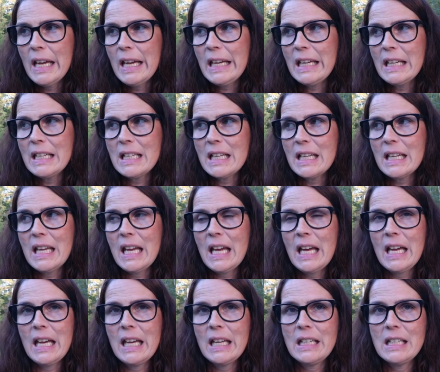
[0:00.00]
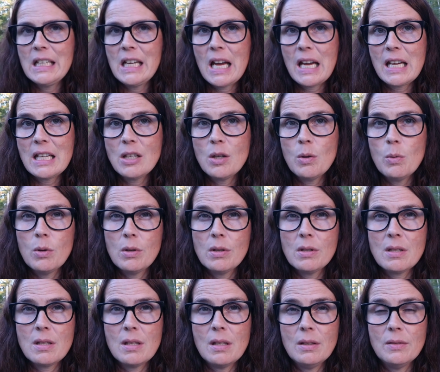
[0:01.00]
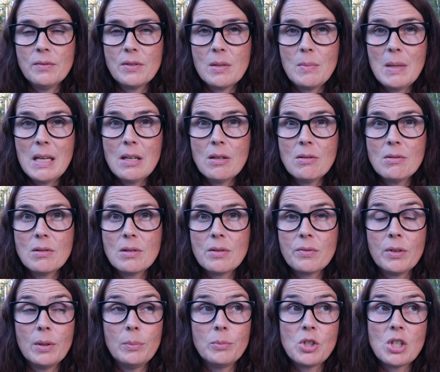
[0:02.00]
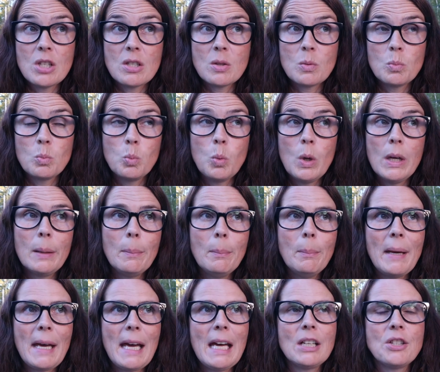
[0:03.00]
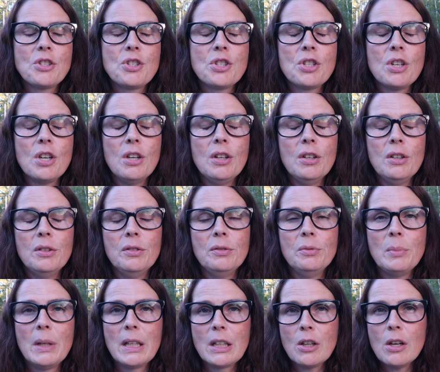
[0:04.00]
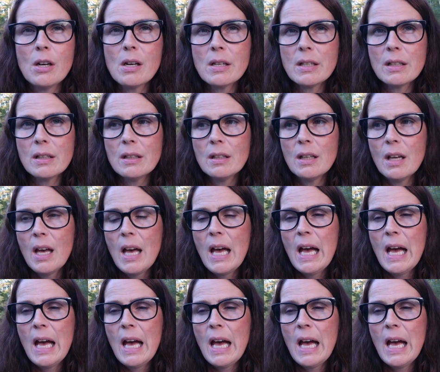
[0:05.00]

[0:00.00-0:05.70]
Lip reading: and I had 9 quarts of tomatoes from just one batch of my garden.